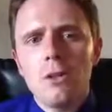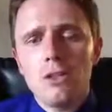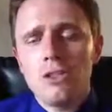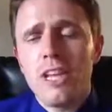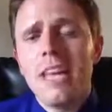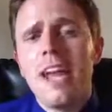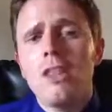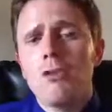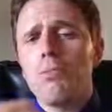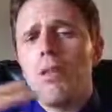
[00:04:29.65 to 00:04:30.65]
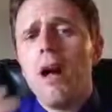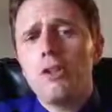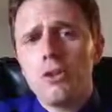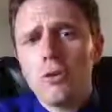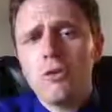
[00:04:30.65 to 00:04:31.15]
or I should say
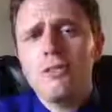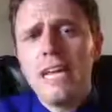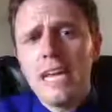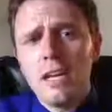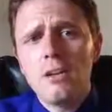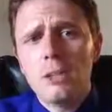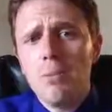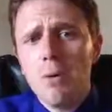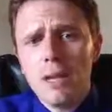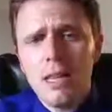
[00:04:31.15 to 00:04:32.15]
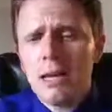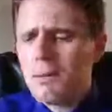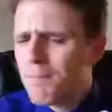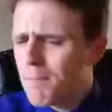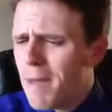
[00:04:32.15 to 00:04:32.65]
anthropological data supporting that
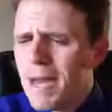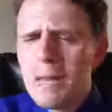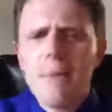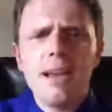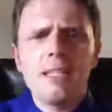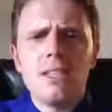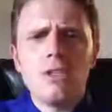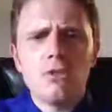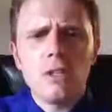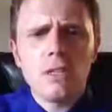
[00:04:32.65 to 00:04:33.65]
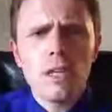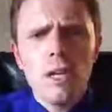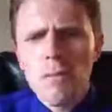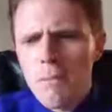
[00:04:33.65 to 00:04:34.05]
many centuries,